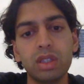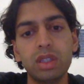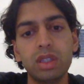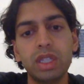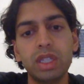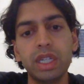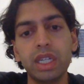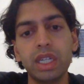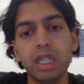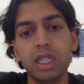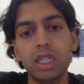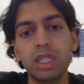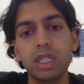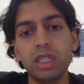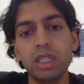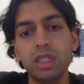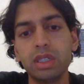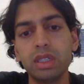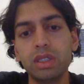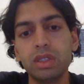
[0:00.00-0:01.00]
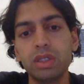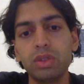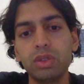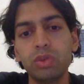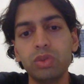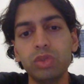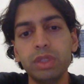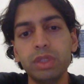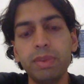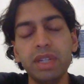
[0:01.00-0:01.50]

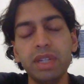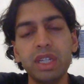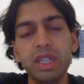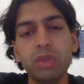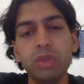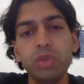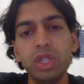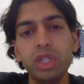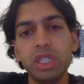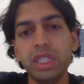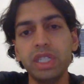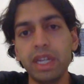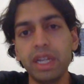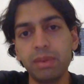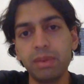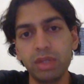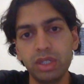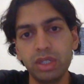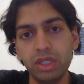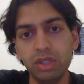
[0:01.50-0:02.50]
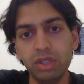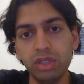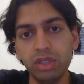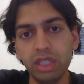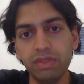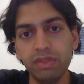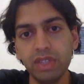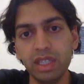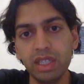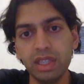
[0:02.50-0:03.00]
depending on which neighborhood you
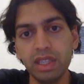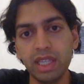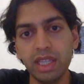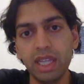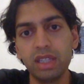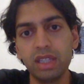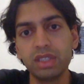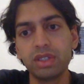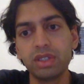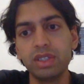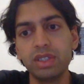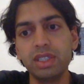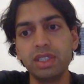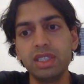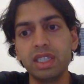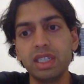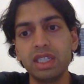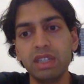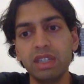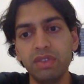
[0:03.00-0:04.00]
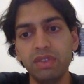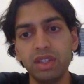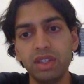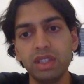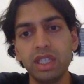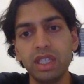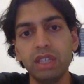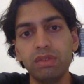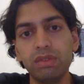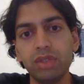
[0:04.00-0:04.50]
live in, that's going to
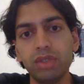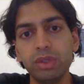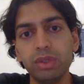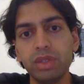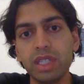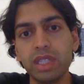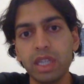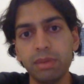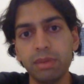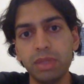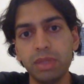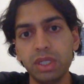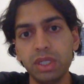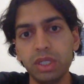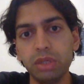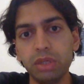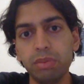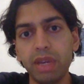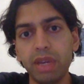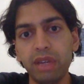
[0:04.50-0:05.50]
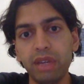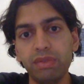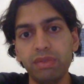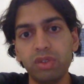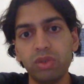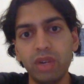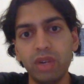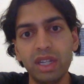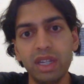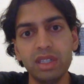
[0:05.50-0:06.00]
significantly influence how much you pay
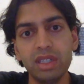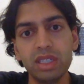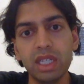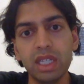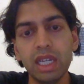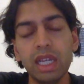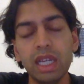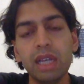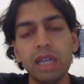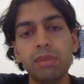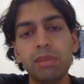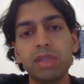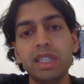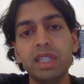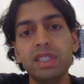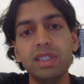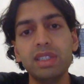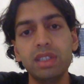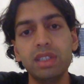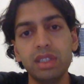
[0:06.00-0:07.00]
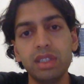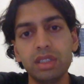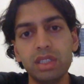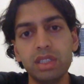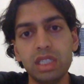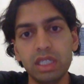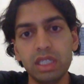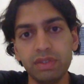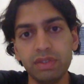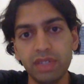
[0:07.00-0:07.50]
for rent. Places near the
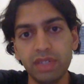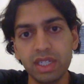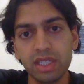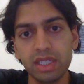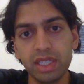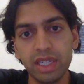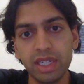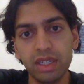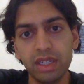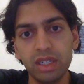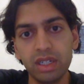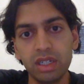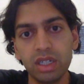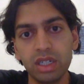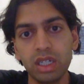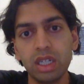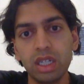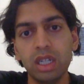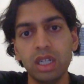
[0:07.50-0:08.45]
Civic Center,